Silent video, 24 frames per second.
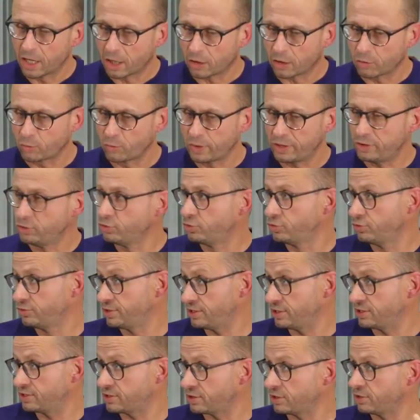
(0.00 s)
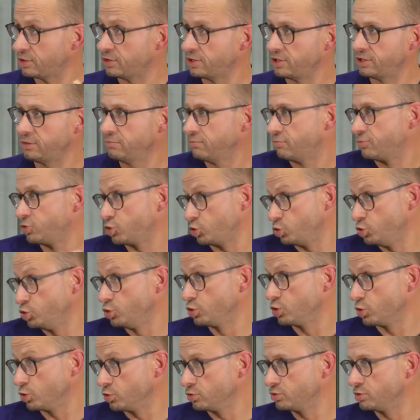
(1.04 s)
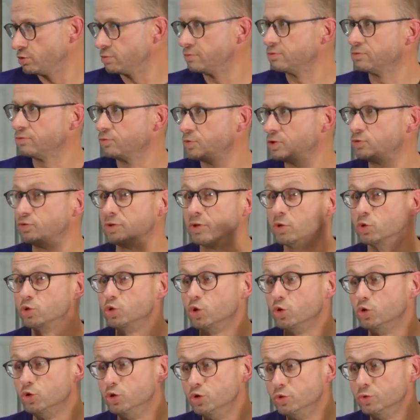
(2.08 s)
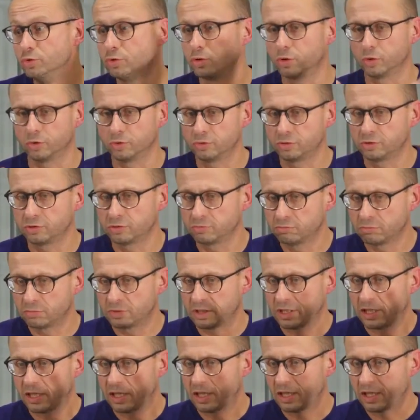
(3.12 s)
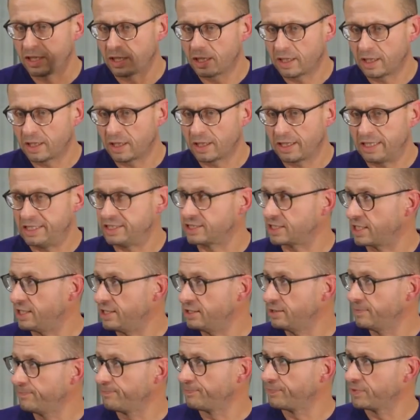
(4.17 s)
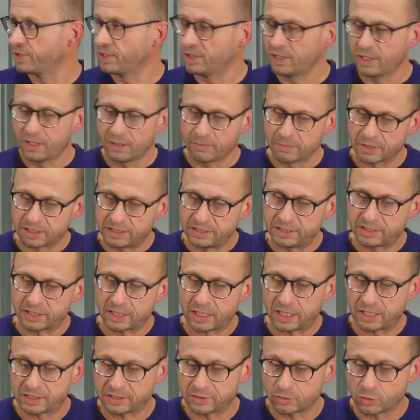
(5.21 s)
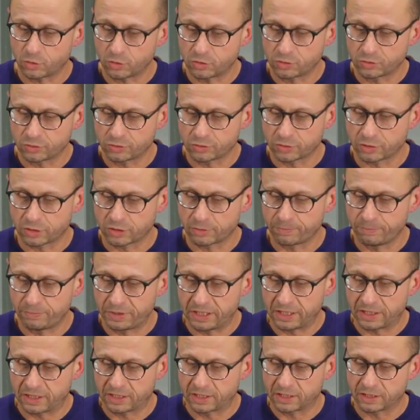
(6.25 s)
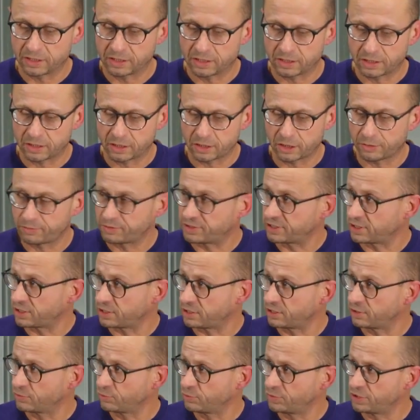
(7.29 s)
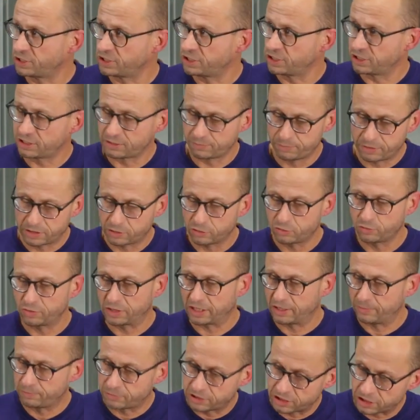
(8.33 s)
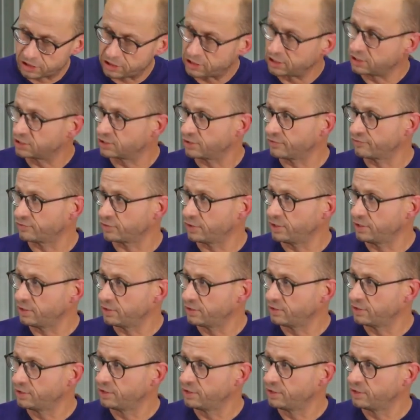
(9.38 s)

And when you do this, suddenly the new code, what we call the new code, is clean. But it has also a big upside, which is because we keep changing software,